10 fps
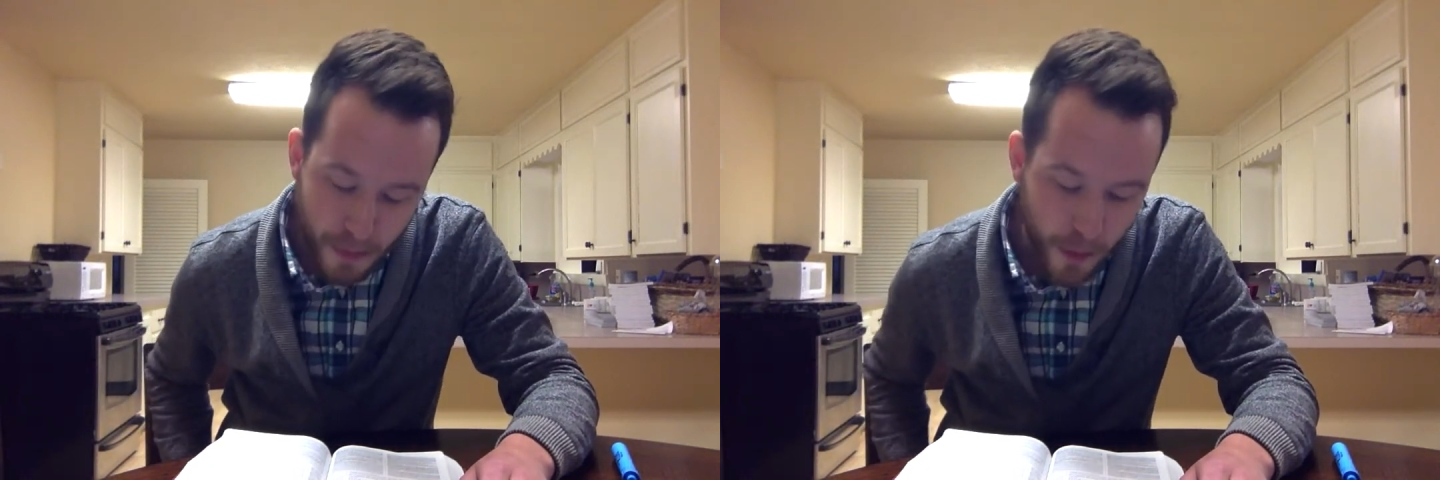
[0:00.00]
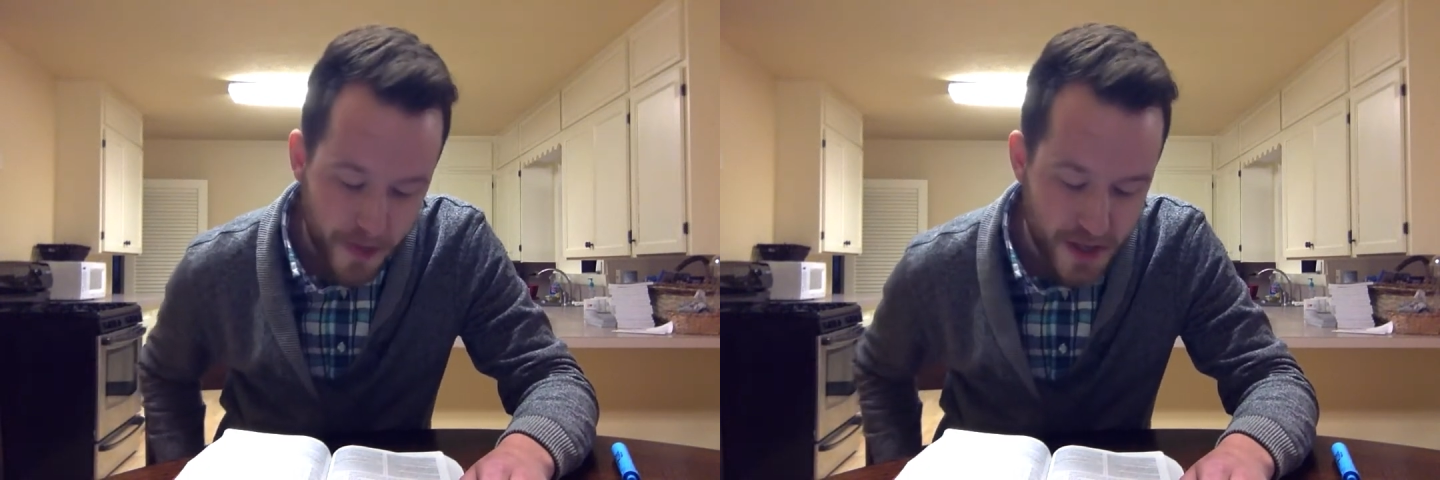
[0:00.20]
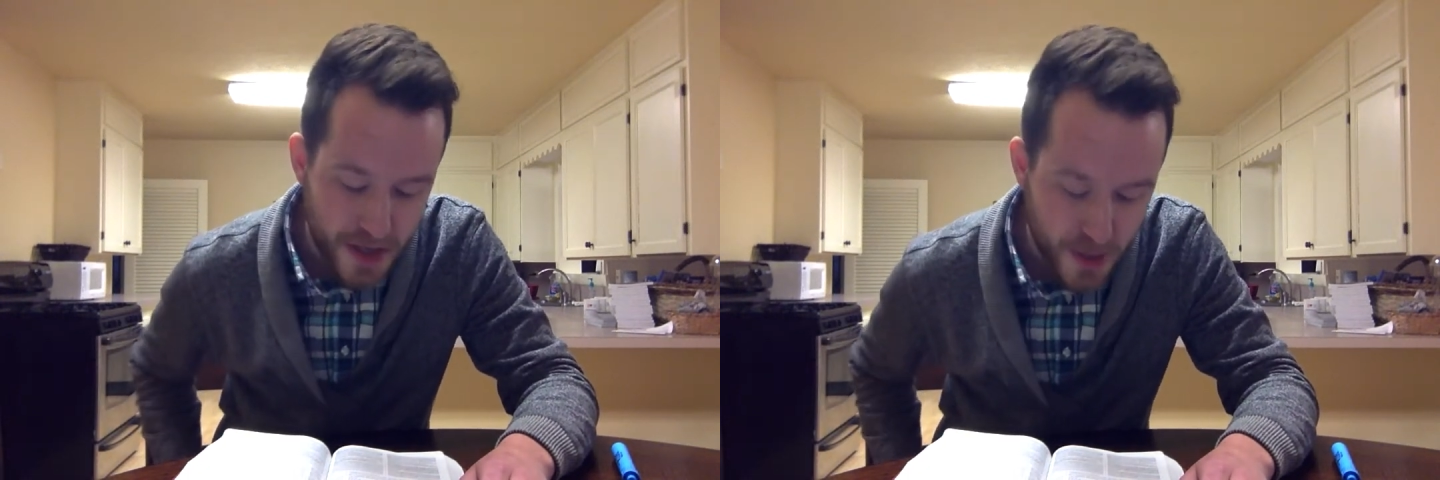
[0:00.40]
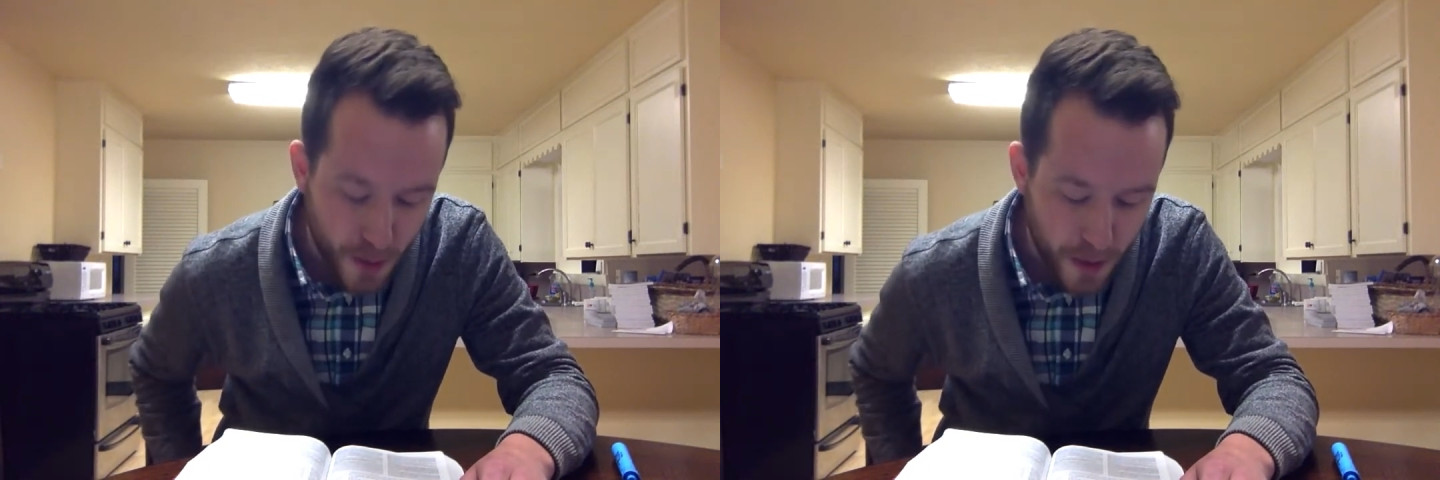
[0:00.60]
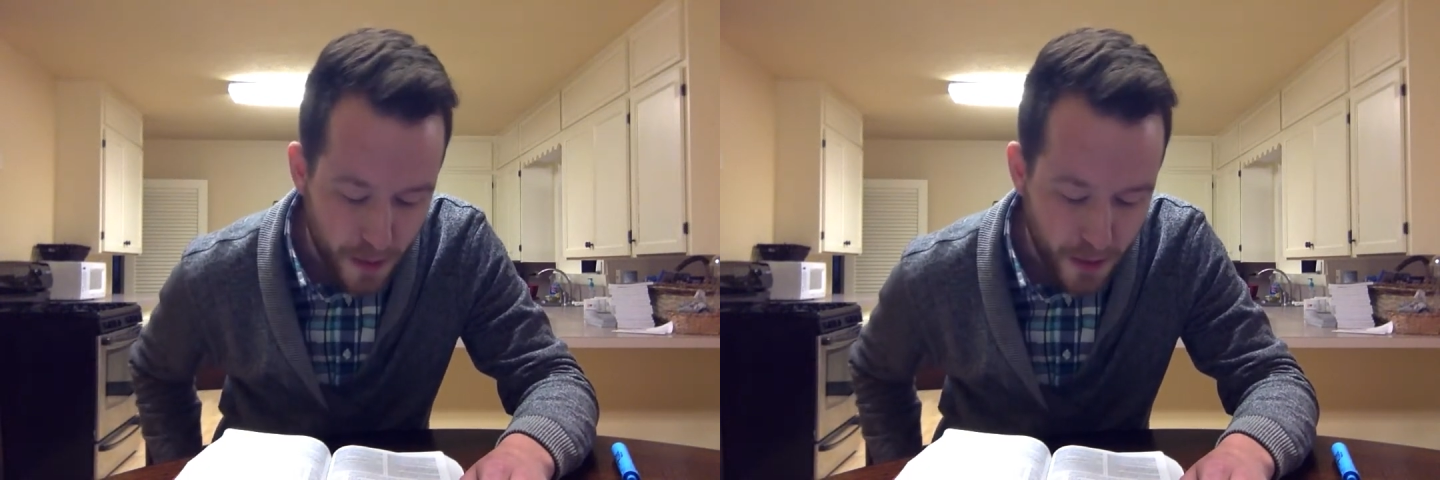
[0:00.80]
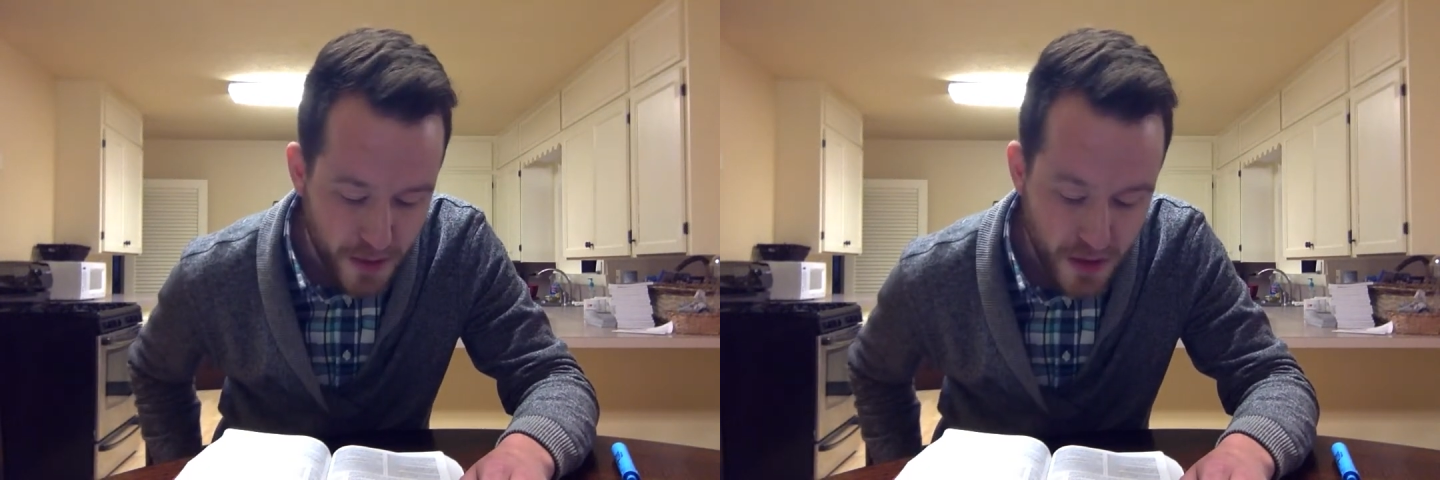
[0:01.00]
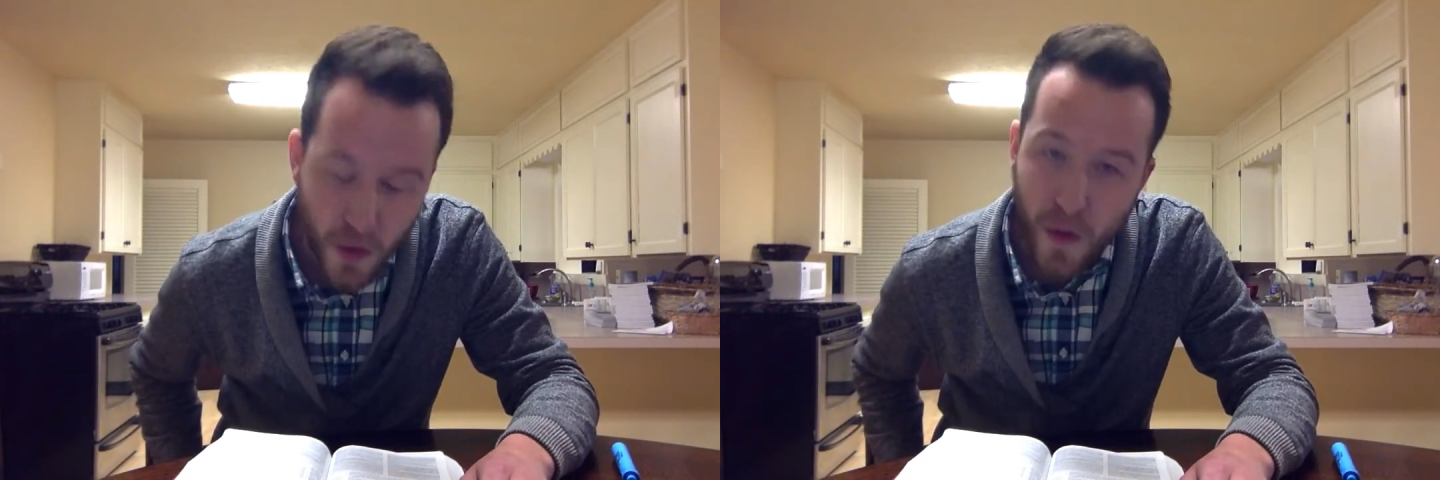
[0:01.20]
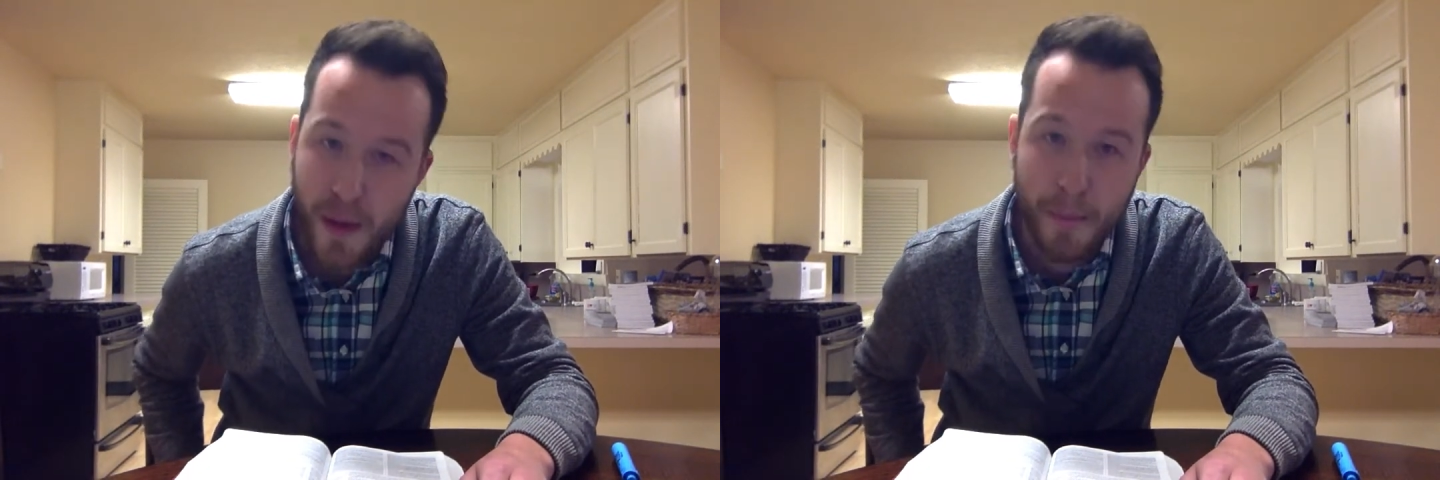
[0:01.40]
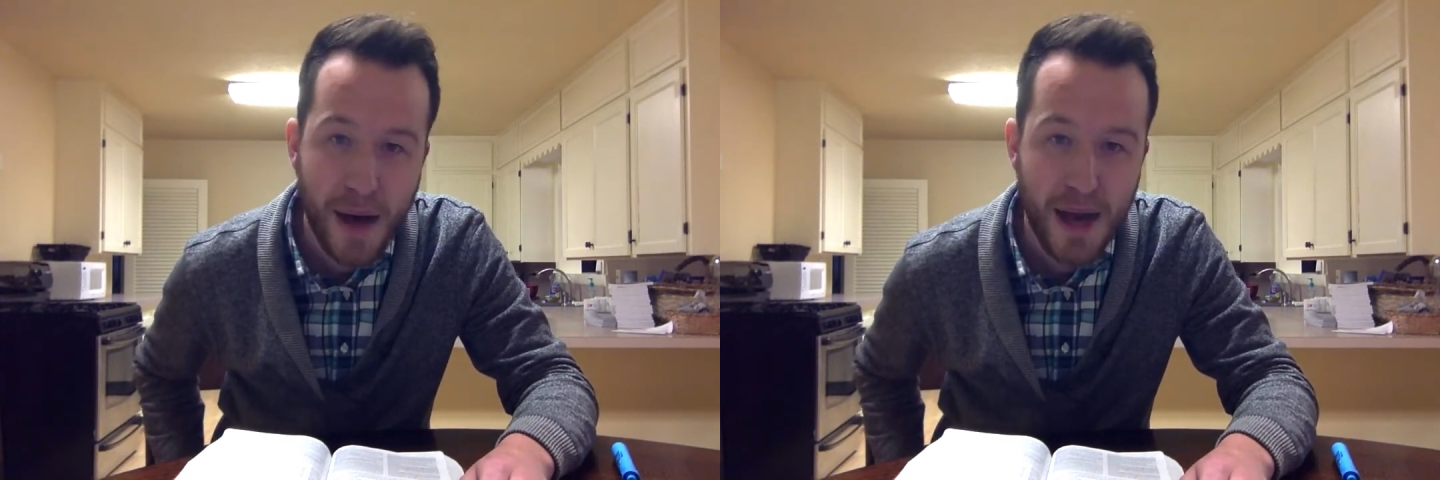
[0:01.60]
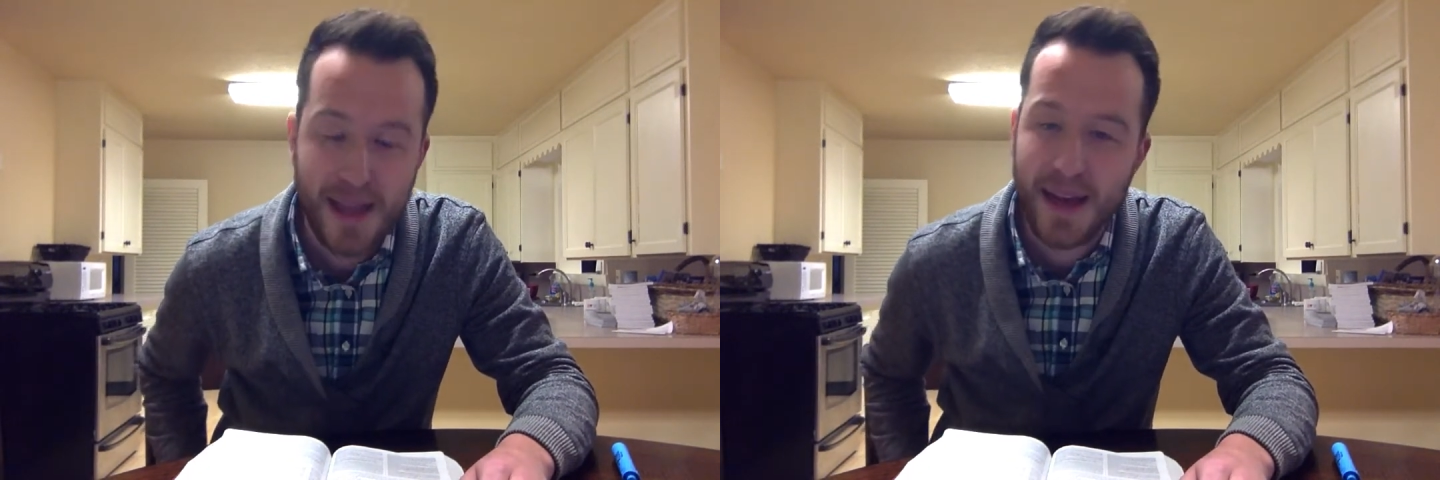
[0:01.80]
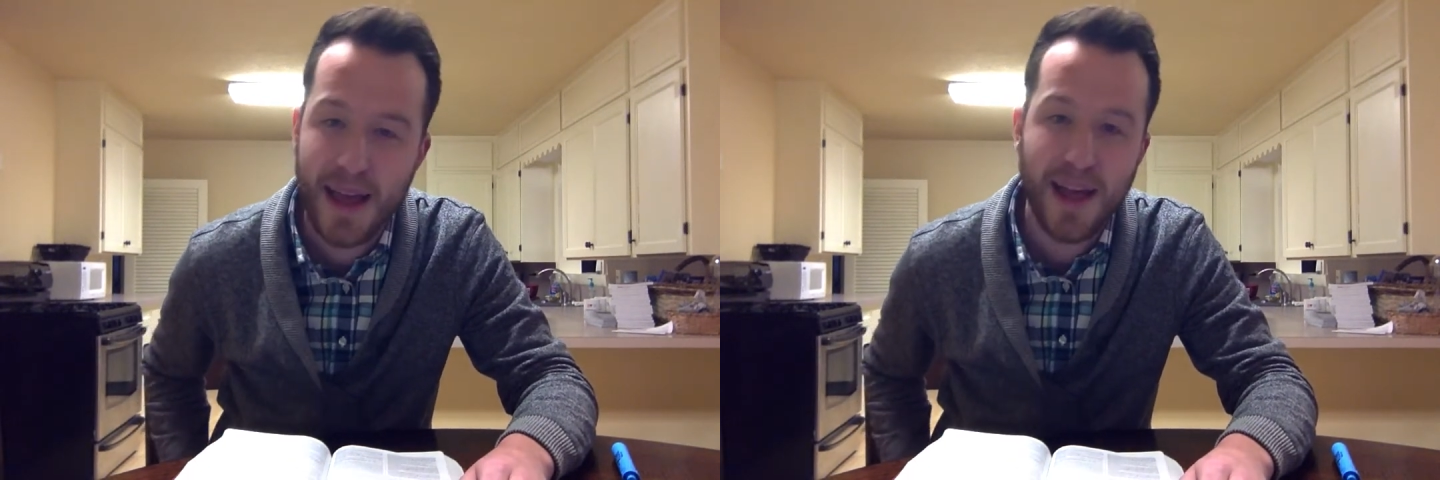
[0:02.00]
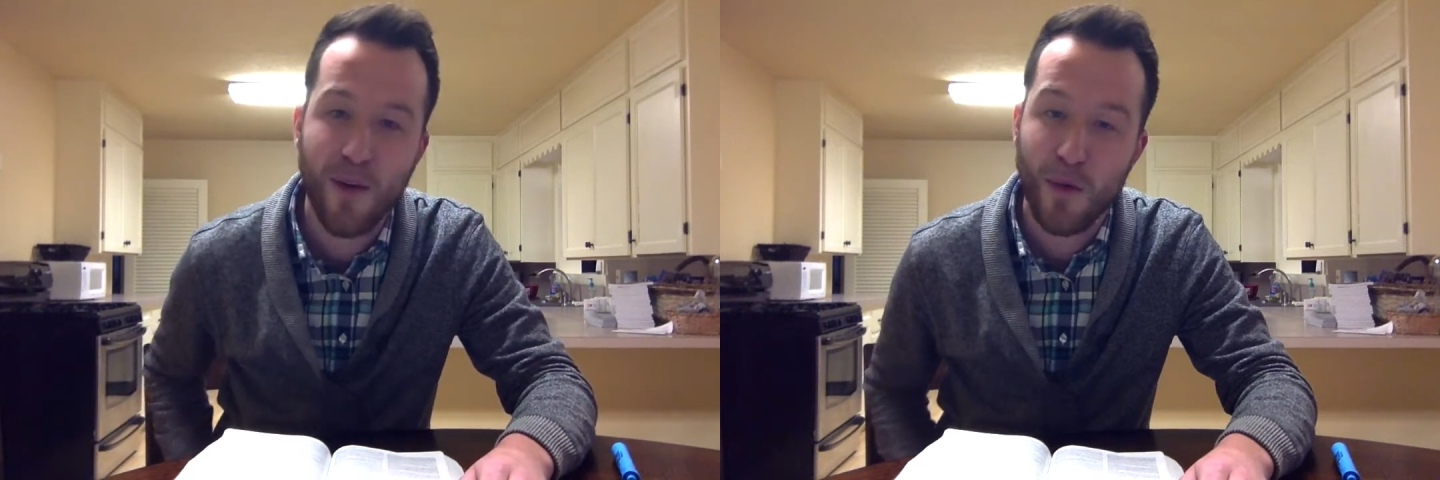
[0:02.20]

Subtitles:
both destroy both soul and body in hell.